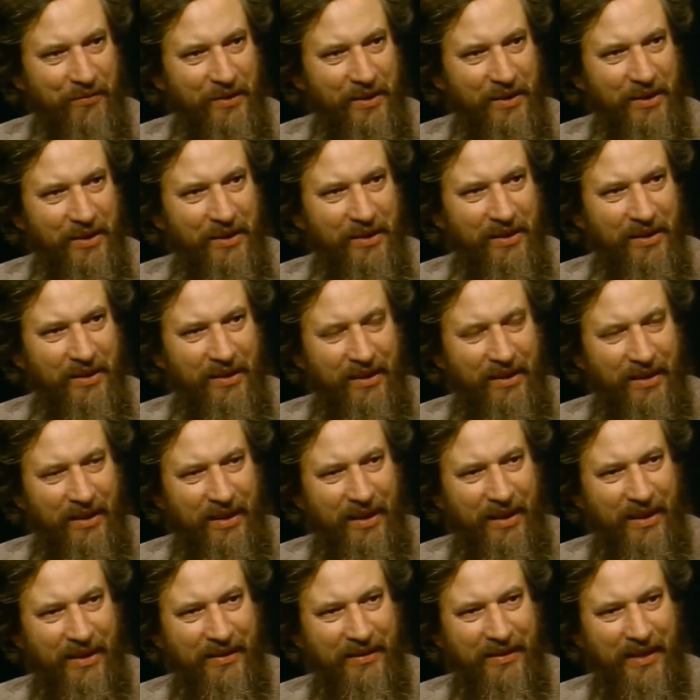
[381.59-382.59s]

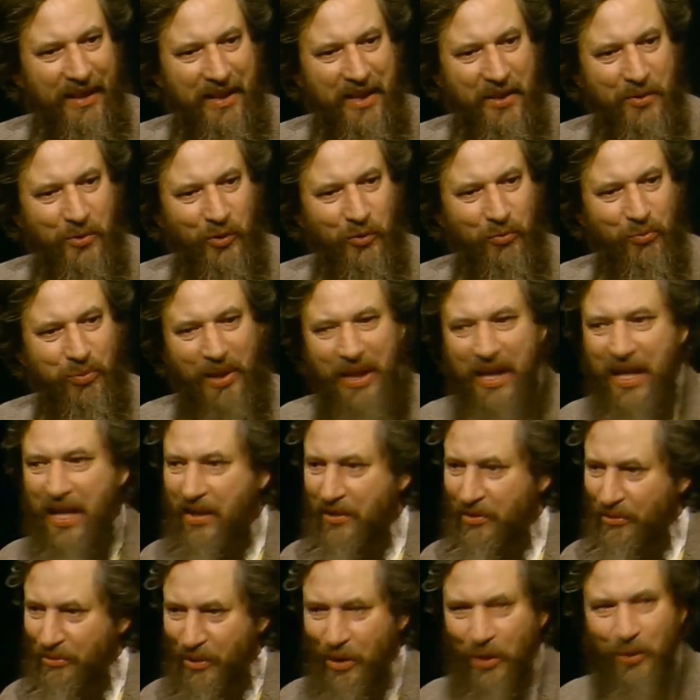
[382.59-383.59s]
and that he was playing
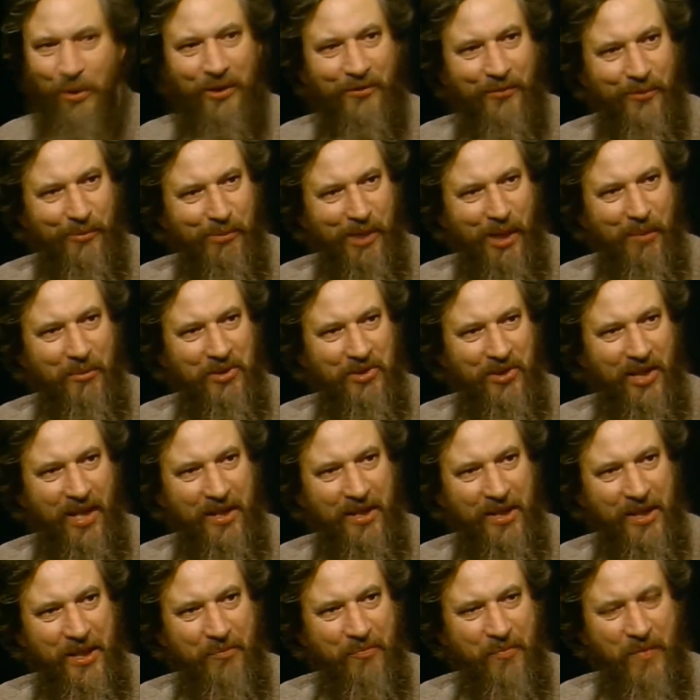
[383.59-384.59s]
the role of a
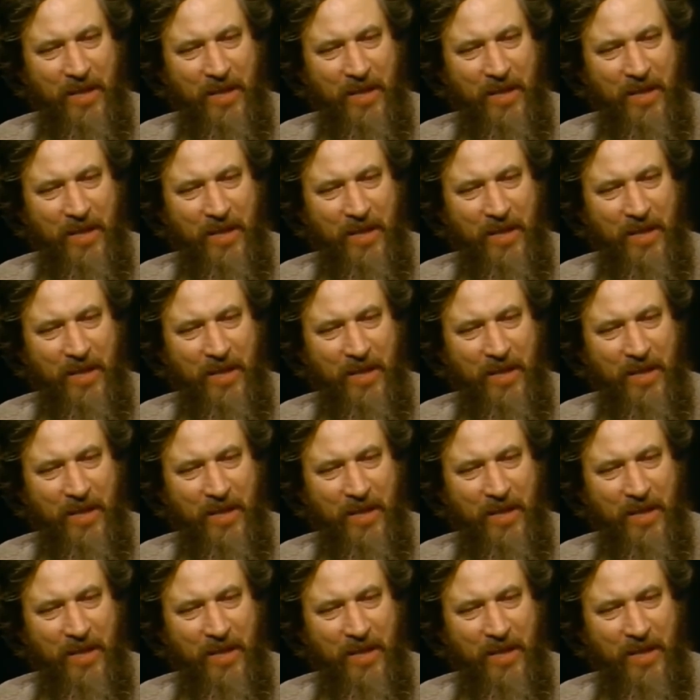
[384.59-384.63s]
brahmachari,